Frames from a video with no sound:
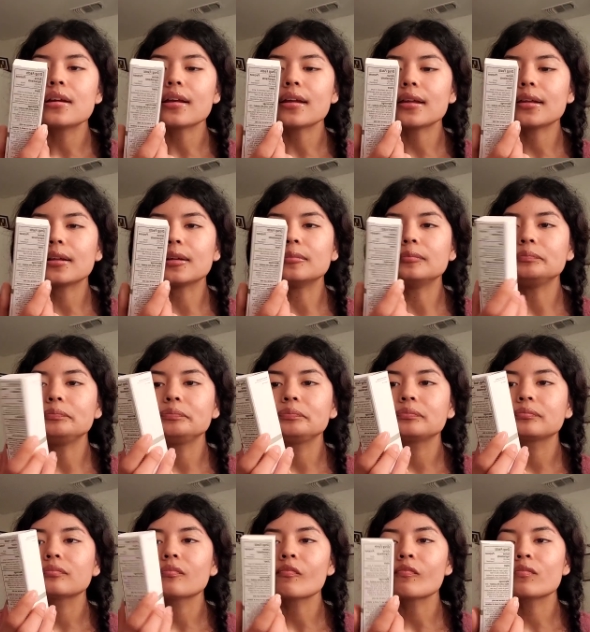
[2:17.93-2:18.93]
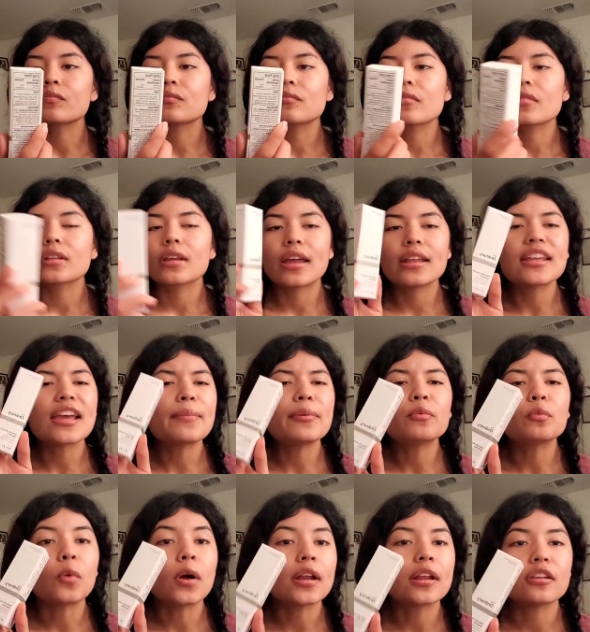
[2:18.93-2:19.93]
Um, and yeah, I've
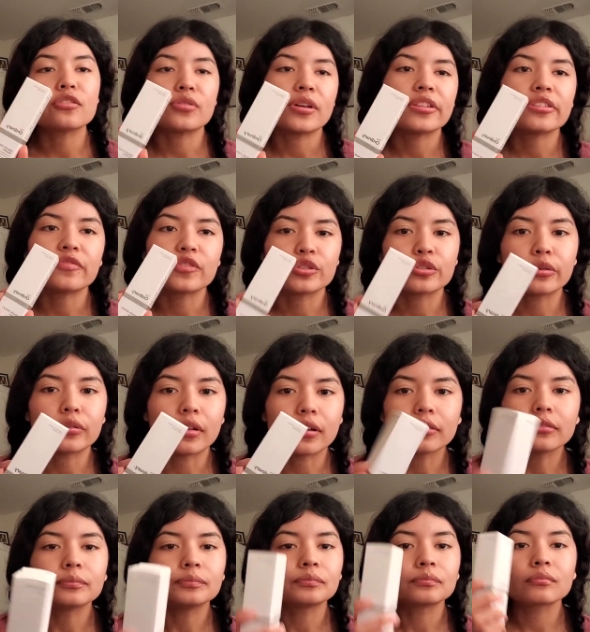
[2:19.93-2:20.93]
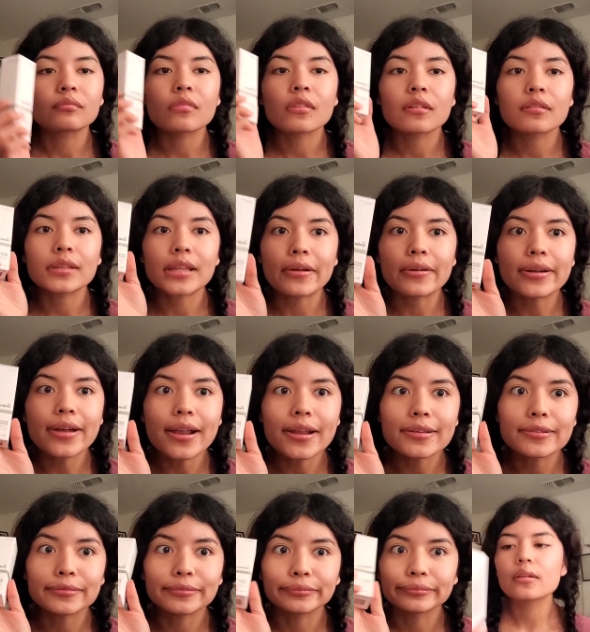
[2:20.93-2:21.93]
been wanting to try this for so long. Now I got
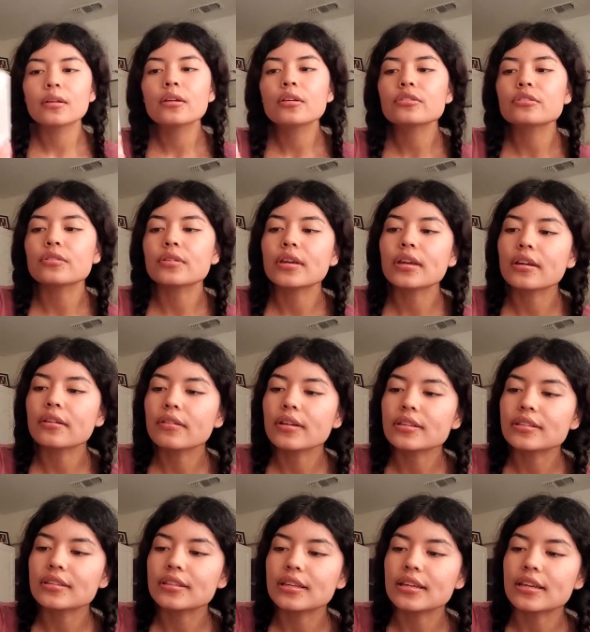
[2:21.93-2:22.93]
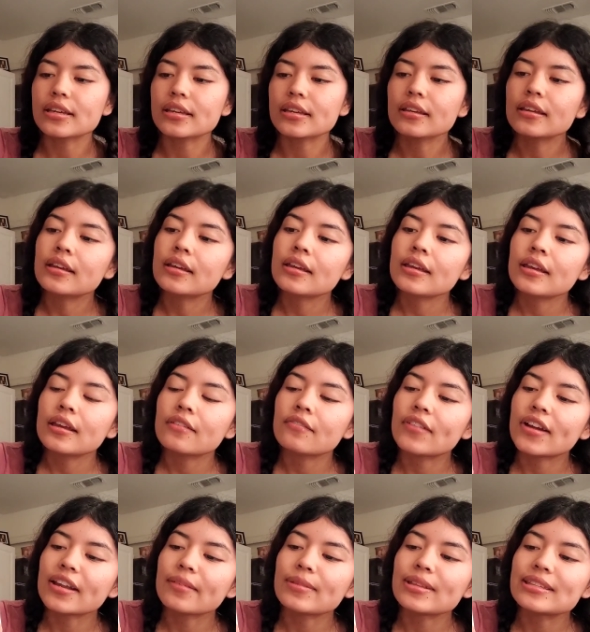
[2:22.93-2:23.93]
it. So here is the
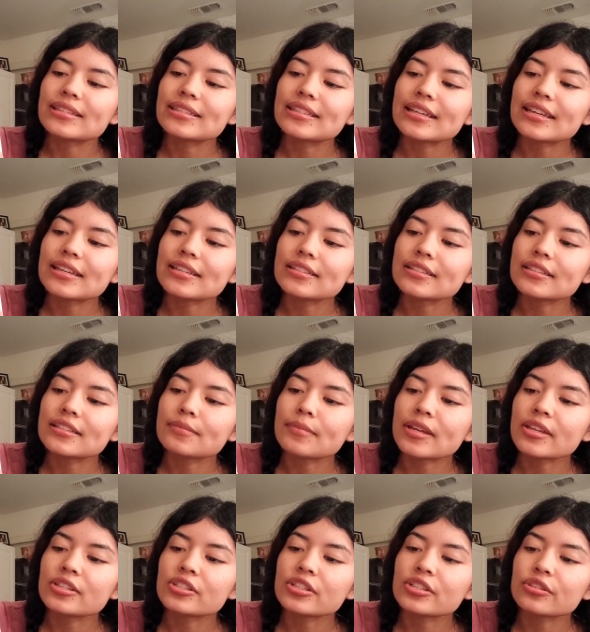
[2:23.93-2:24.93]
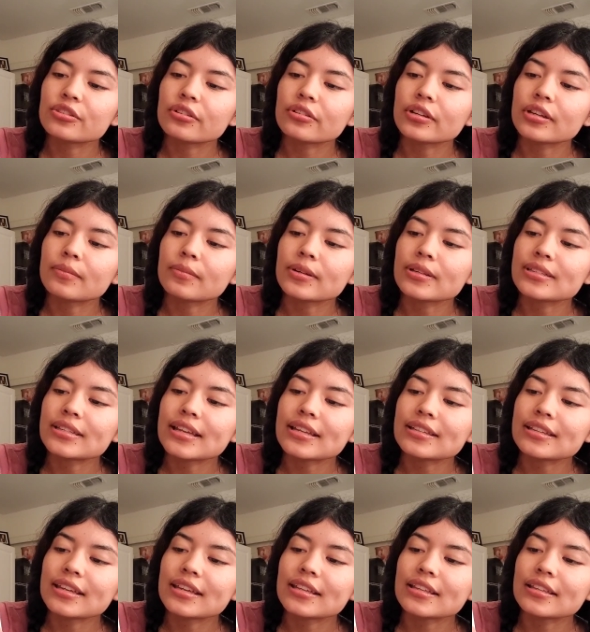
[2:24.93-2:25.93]
vitamin C suspension 30%
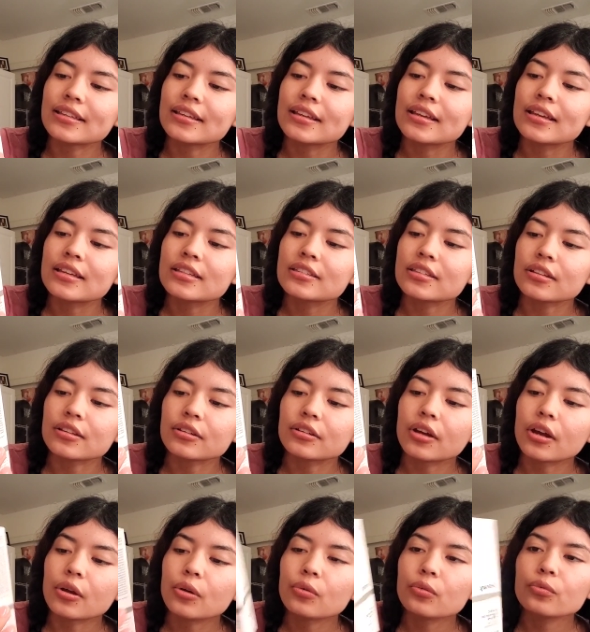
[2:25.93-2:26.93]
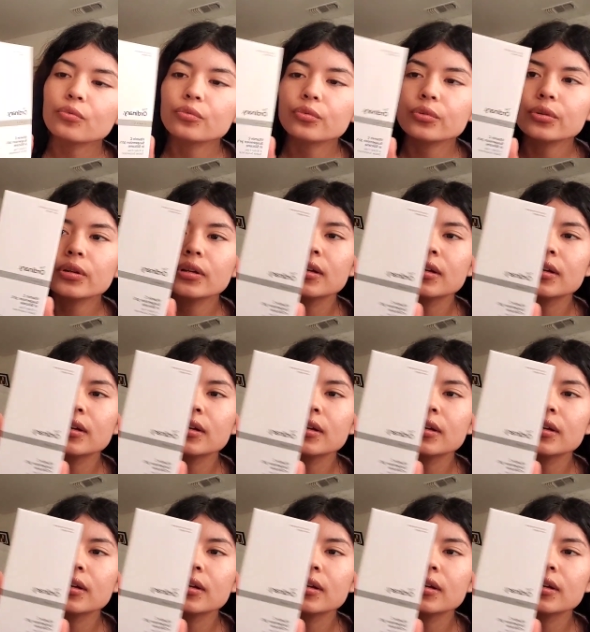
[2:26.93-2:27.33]
in silicone.